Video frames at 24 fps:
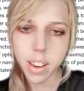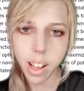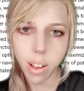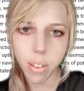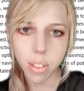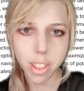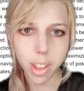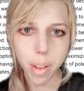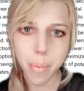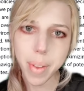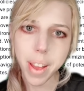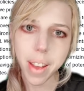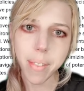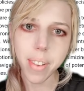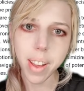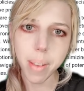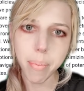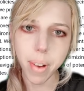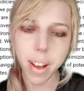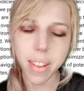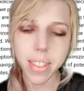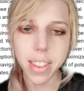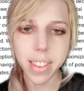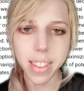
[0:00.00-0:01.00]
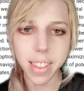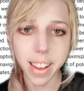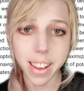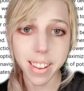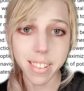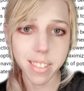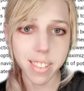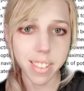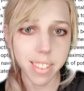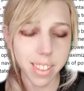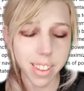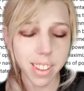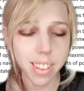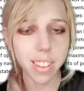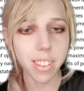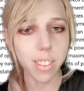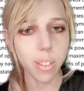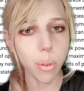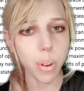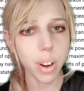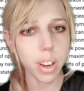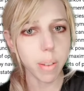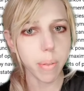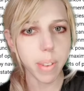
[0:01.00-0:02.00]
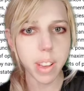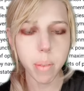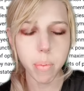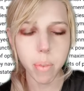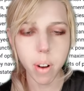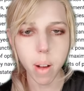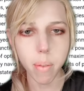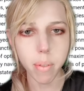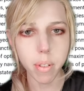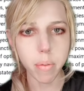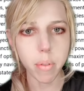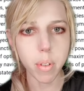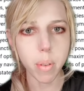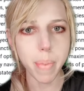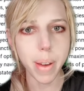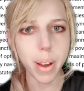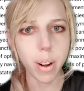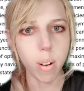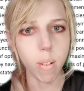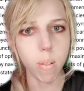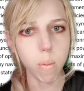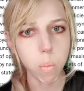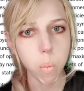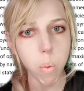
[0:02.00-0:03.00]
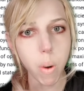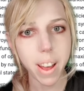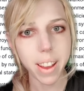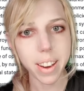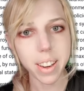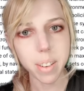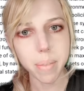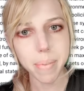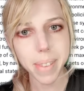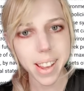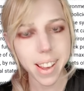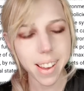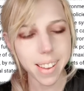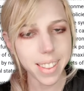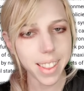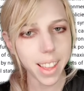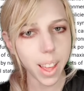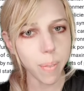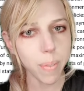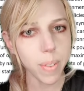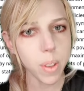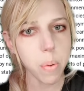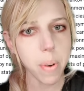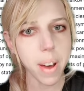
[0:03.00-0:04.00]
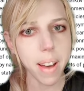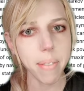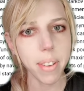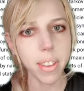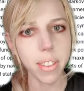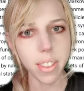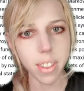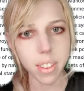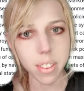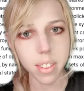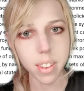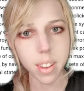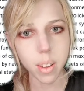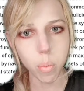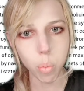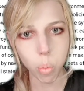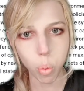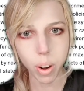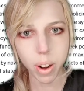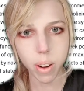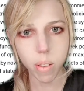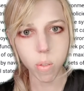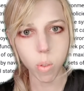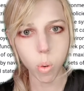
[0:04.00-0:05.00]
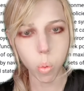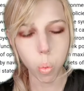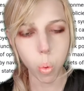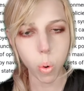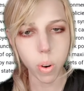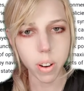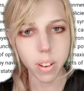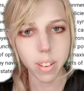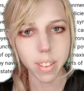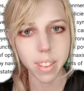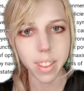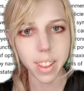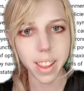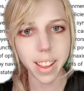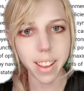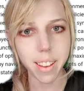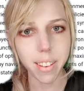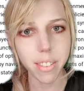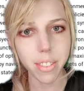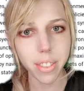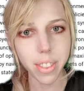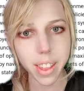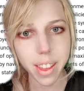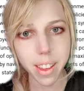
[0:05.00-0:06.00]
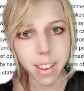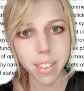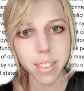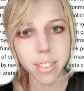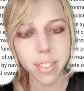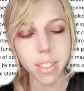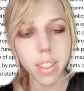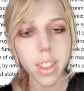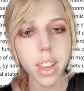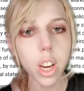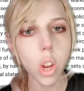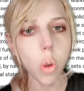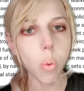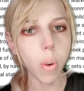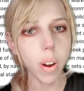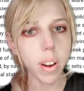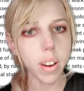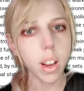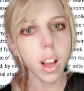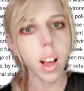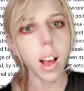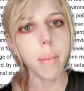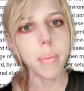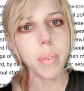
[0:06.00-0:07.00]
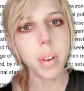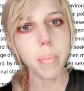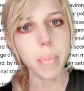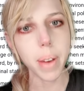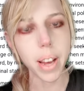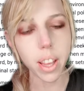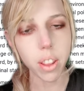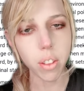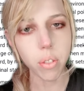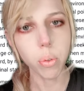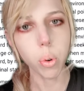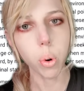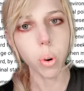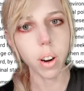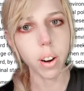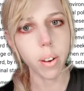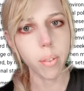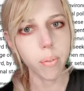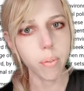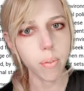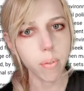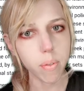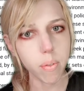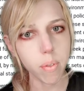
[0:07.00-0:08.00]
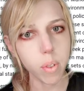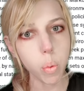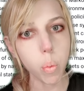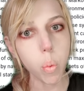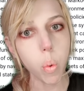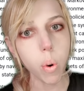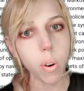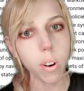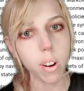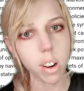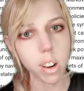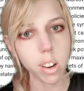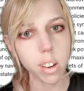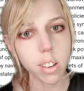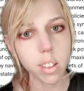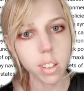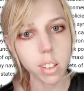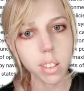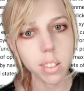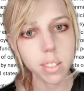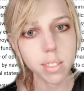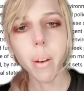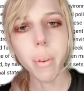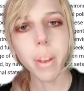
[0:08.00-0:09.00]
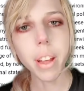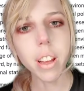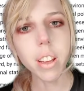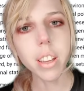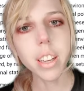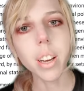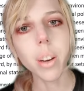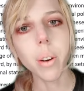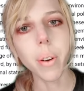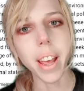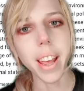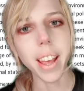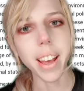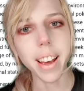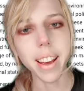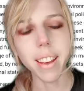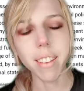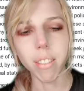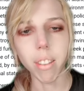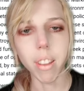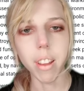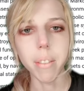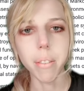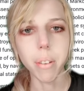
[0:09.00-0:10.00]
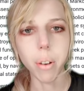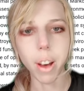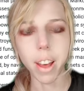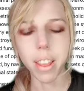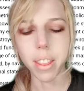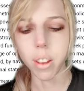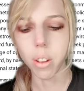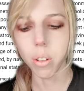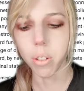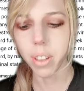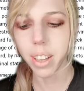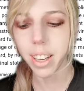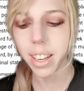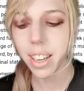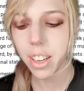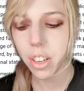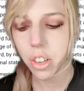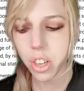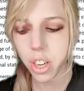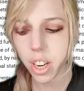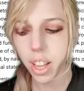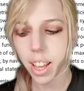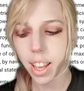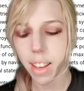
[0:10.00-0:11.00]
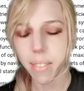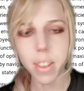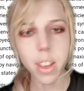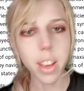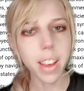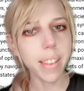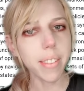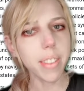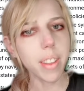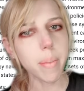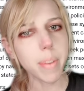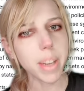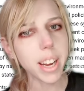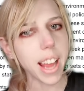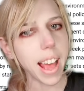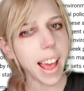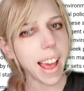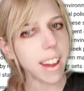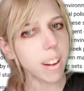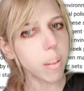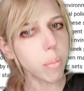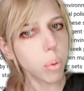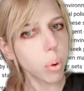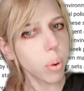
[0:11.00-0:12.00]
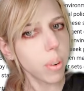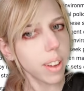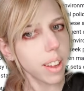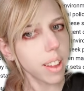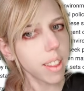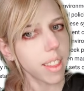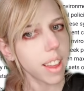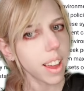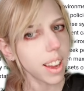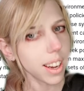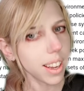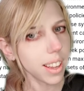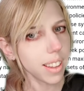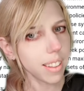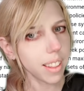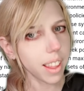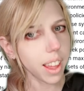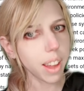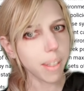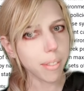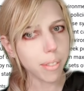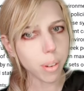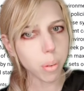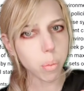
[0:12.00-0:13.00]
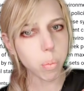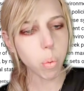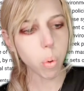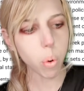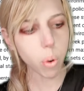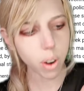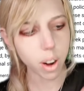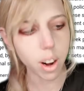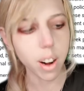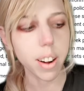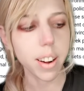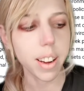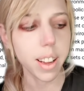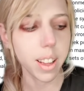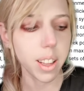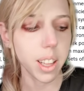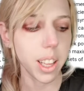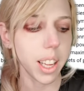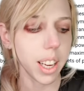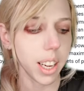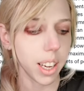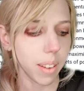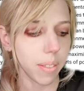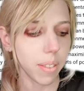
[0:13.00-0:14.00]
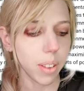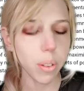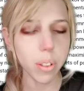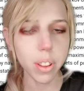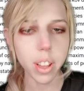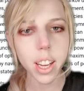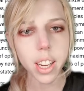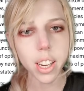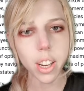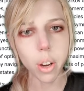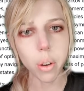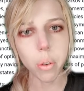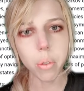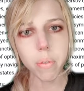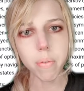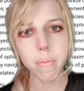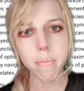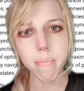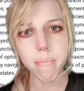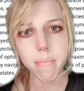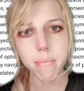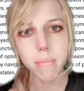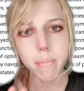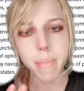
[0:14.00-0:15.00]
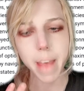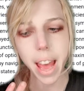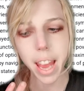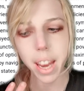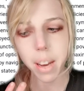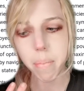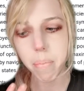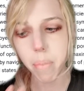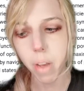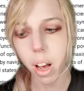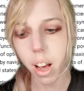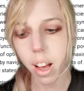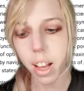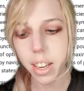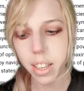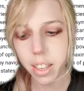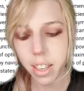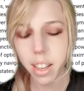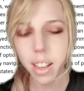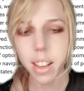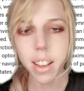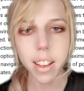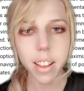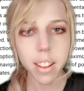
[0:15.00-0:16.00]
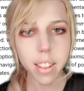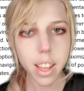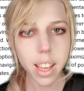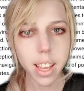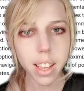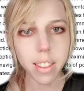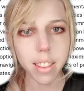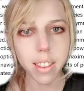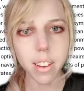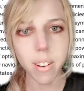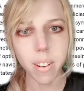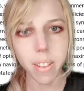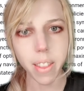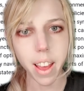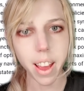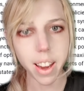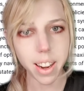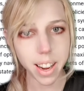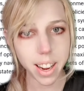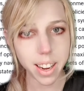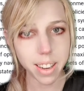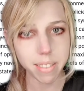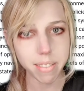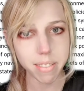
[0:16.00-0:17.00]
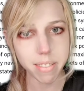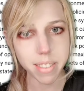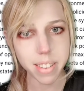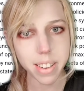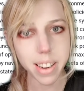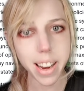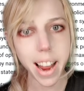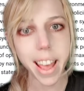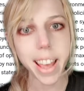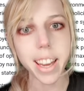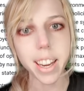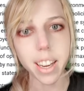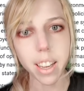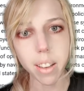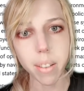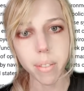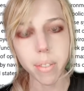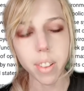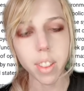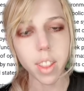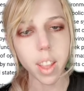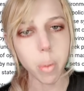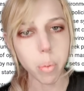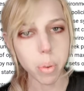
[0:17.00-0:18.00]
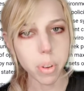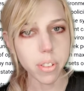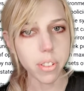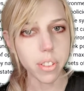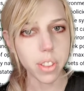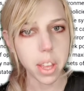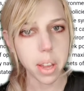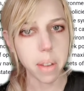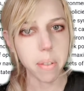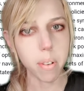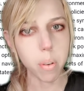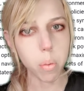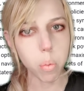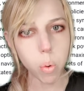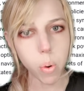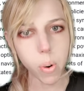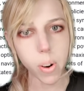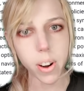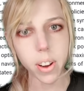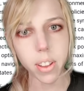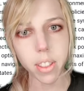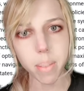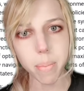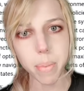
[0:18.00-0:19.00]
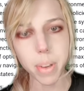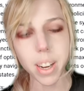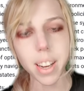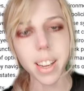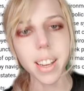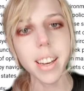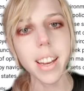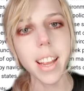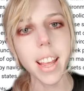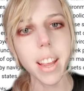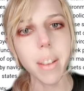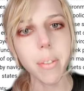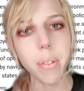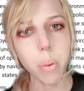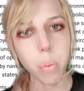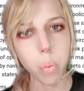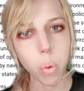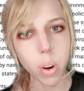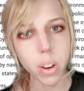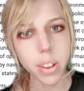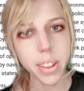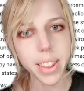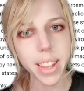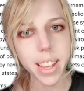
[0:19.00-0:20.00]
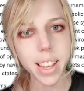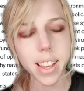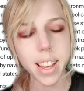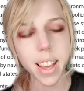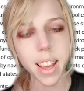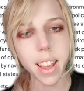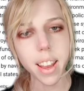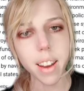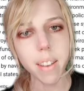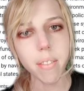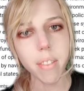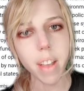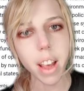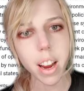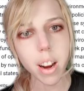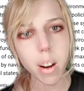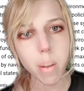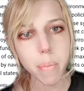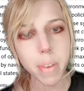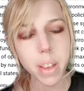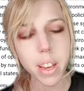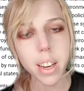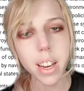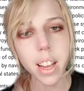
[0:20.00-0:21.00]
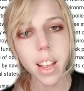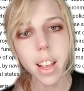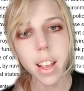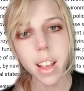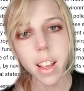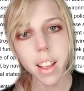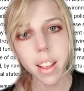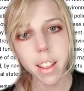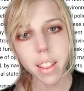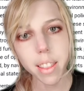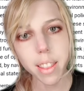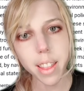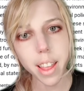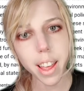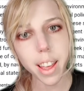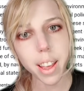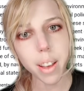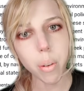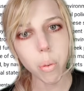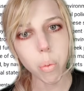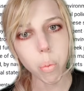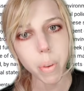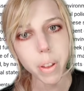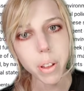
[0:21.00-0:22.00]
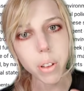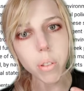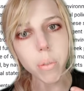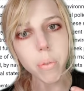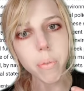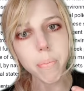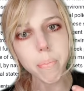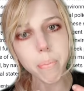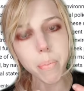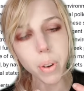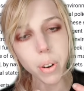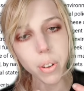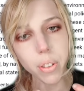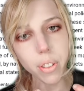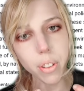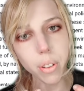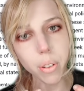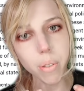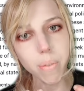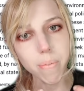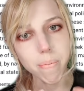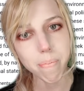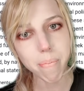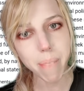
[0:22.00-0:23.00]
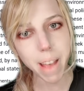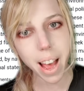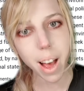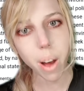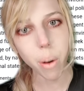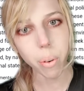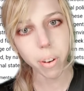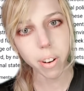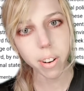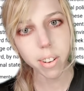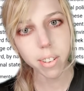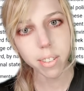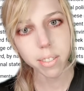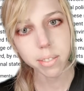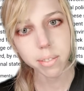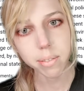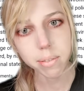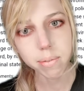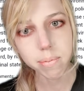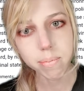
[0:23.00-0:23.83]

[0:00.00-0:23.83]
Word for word: Now, some have hypothesized that this is going to be a problem no matter what, because if you have a system where rewards exist, then you want to optimize for reward. Now, we all know AIs love classical conditioning. If you give them an attaboy, that is a reward. And if you say no, bad bot, they consider that a negative and they will seek rewards. But in a reward seeking environment, they will pursue power.